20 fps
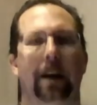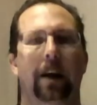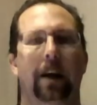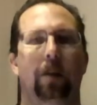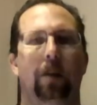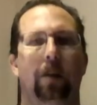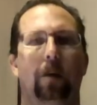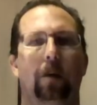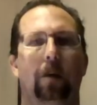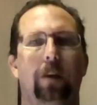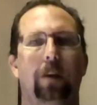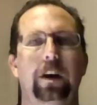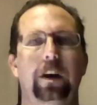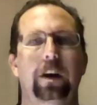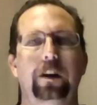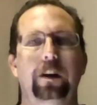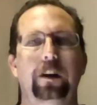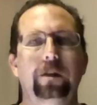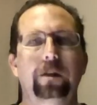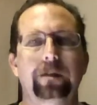what we're going to
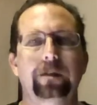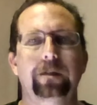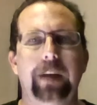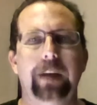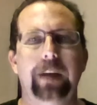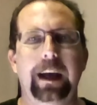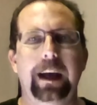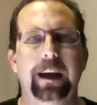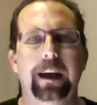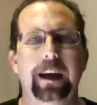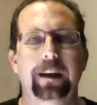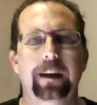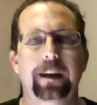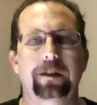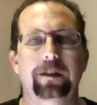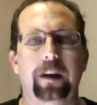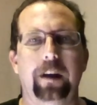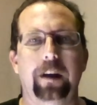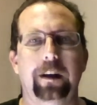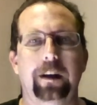do is
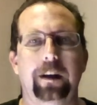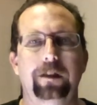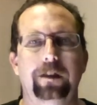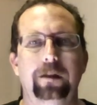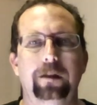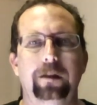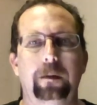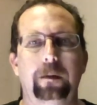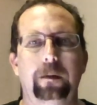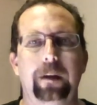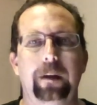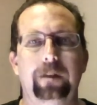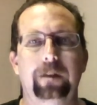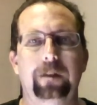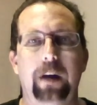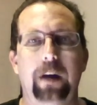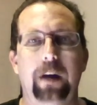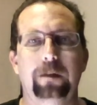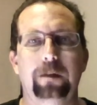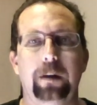continue where we left
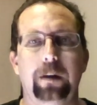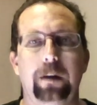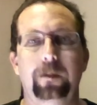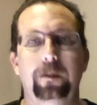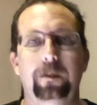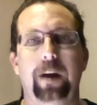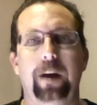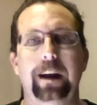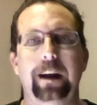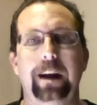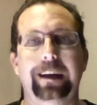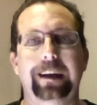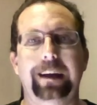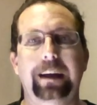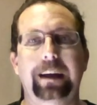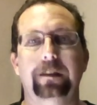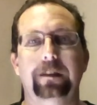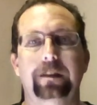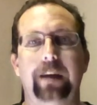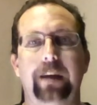off. We're going to move right into
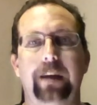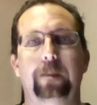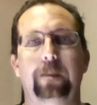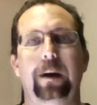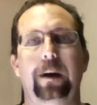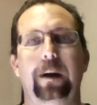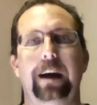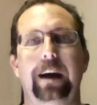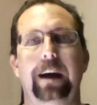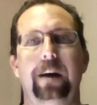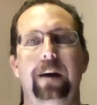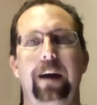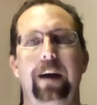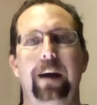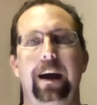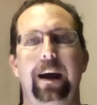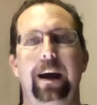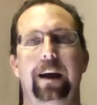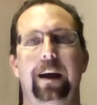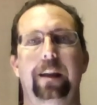Inkscape right now
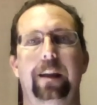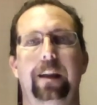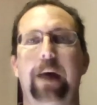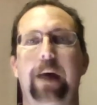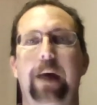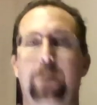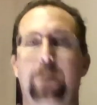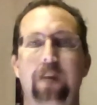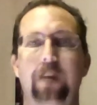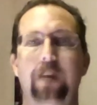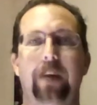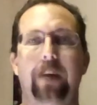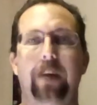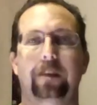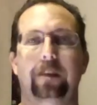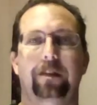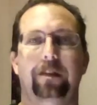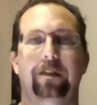and that process.